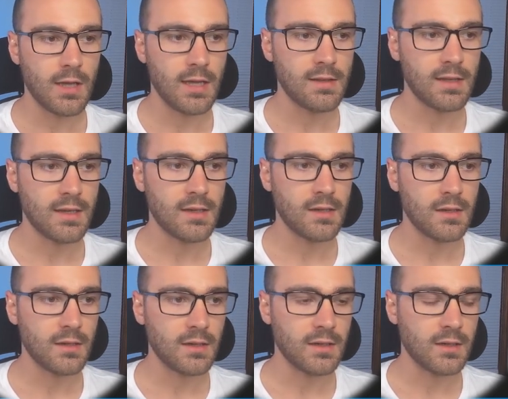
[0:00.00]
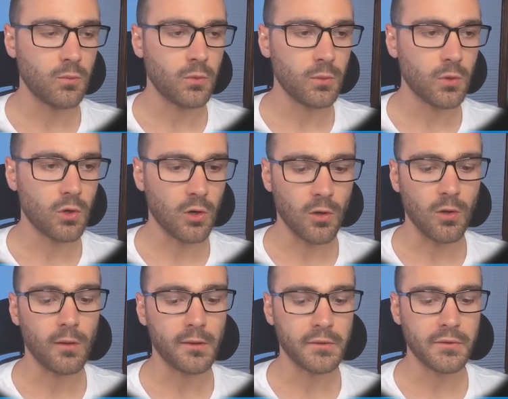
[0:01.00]
And then we will
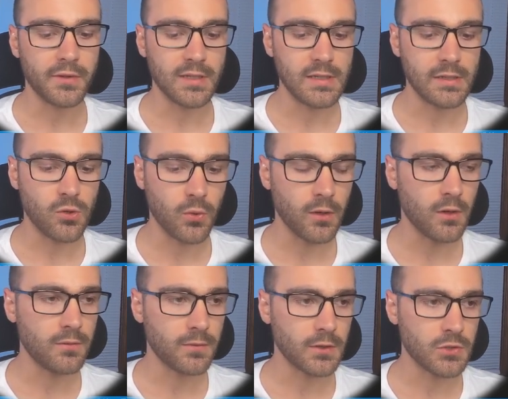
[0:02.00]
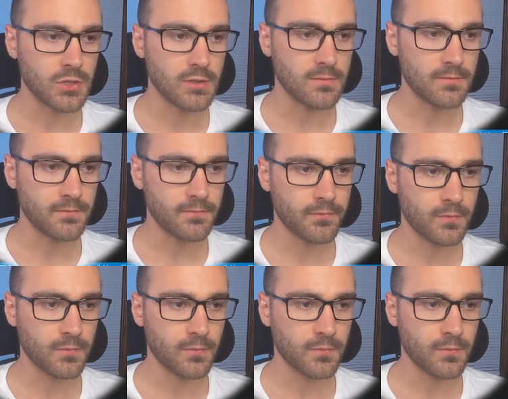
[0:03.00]
call the query function.